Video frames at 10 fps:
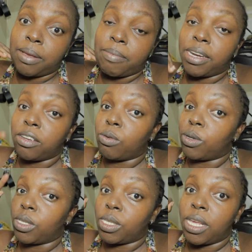but it
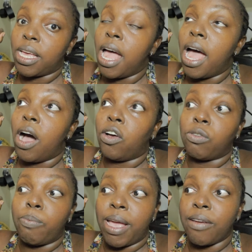was I
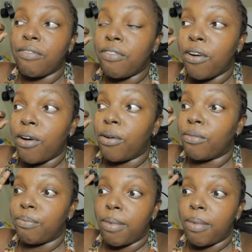was buying for